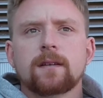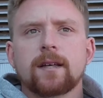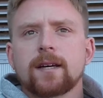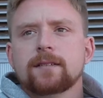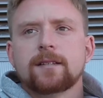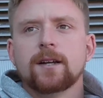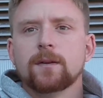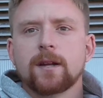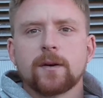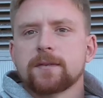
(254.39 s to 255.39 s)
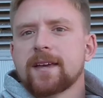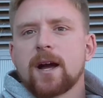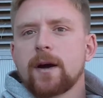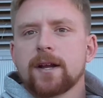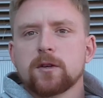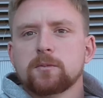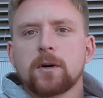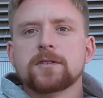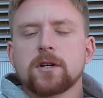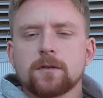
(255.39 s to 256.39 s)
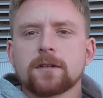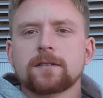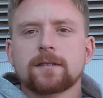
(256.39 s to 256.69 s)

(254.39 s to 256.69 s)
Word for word: that you know they don't get to carry any of those points over.